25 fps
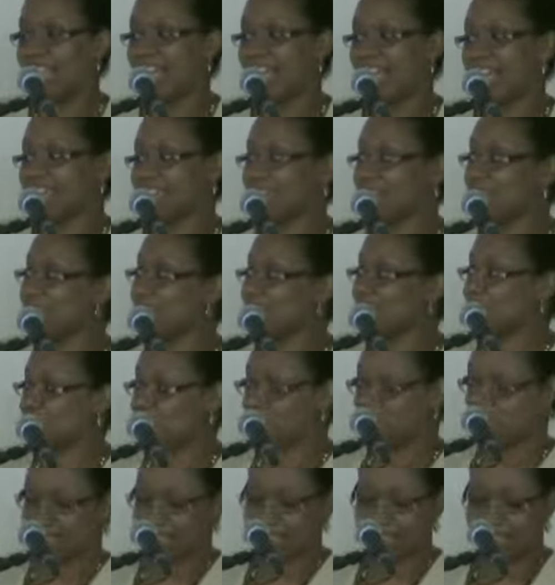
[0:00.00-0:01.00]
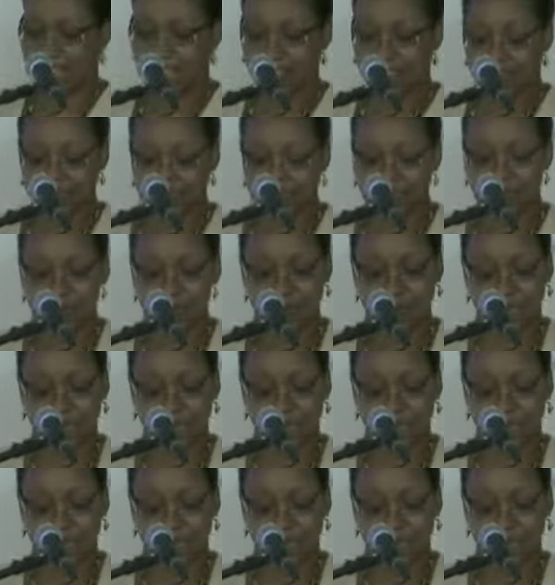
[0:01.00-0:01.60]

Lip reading: as I was putting together this